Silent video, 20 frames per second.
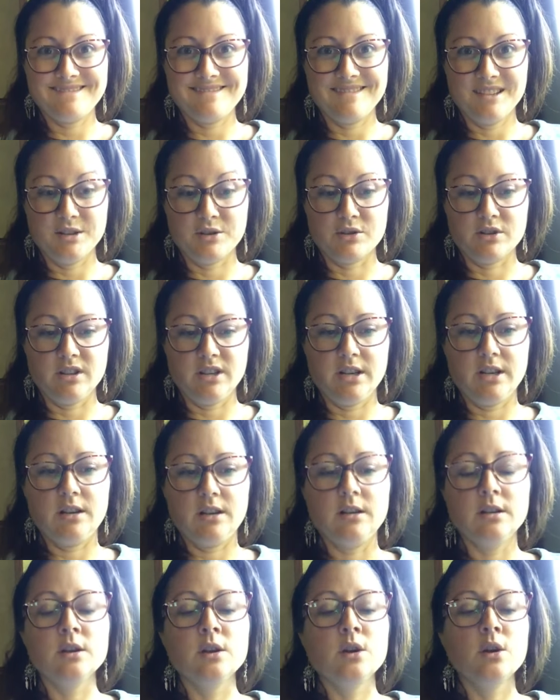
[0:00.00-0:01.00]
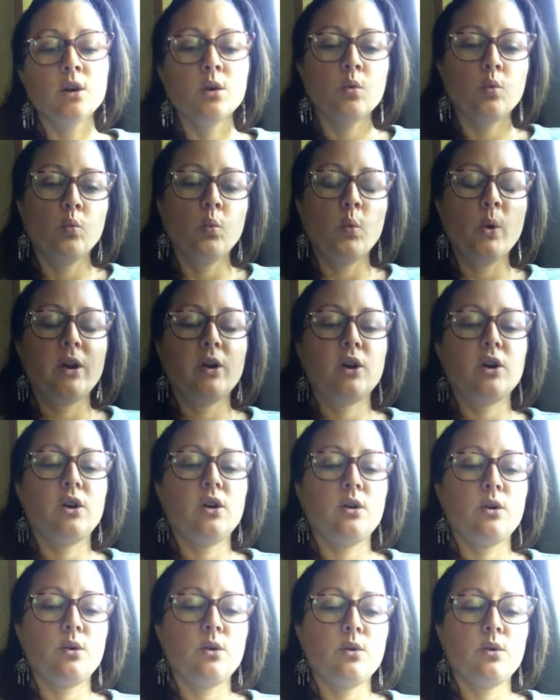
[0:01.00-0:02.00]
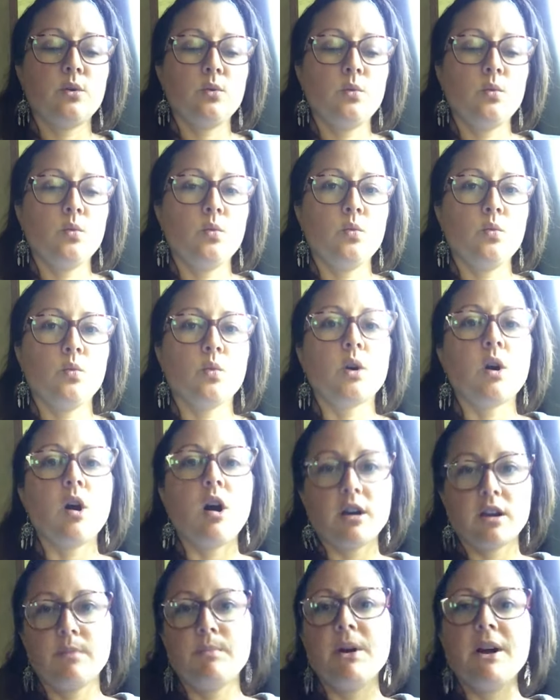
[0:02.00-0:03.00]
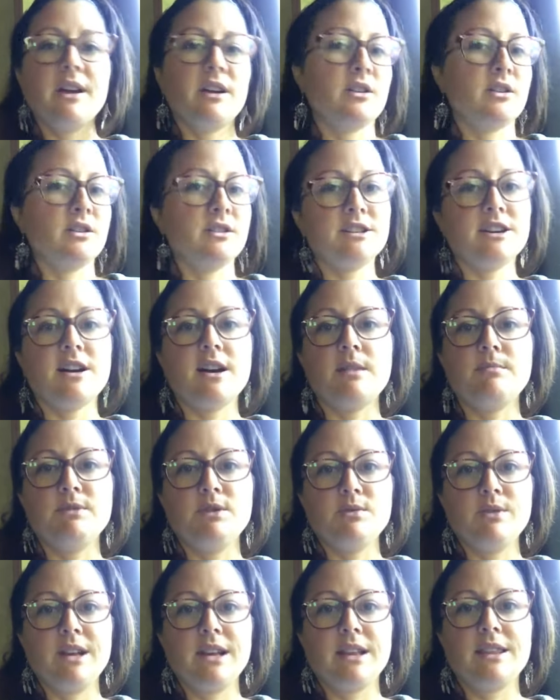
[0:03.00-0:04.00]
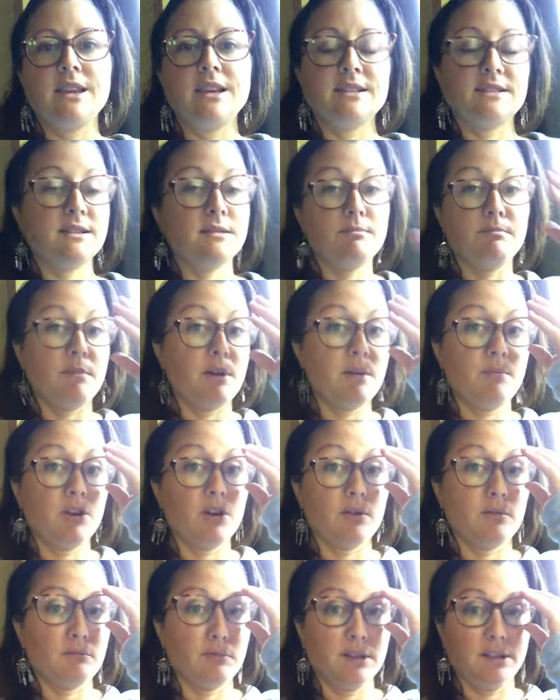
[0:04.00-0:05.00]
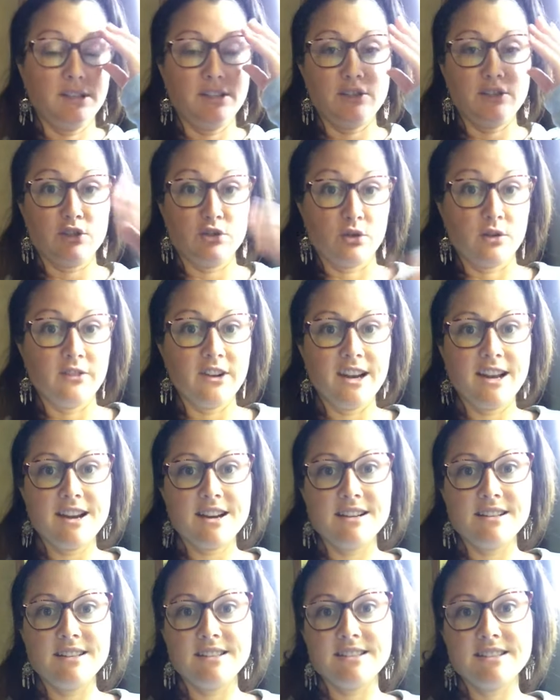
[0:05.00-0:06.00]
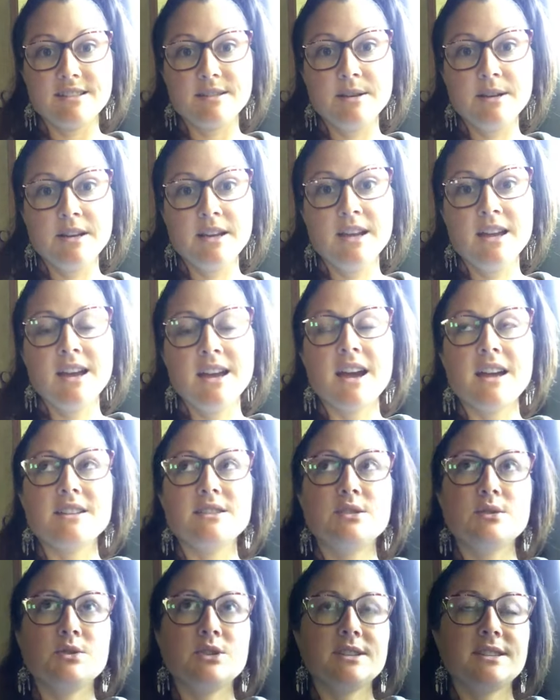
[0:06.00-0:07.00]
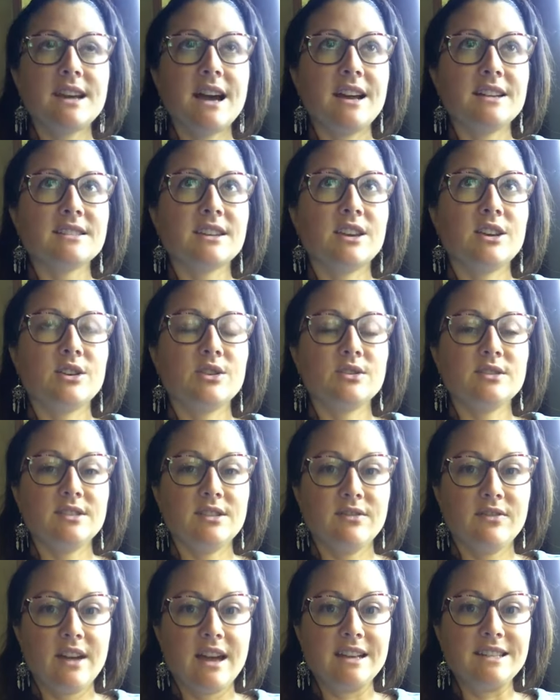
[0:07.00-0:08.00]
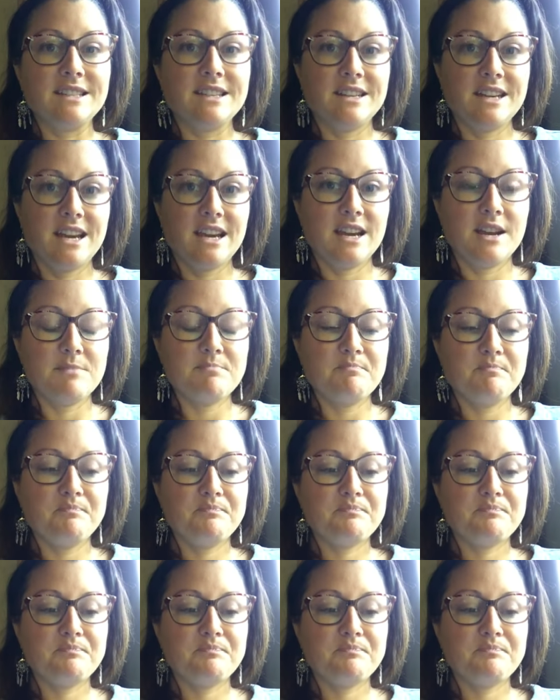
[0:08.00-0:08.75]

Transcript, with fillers: literally, where we're occupying our time doing things that maybe aren't really serving us. And so just asking yourself that today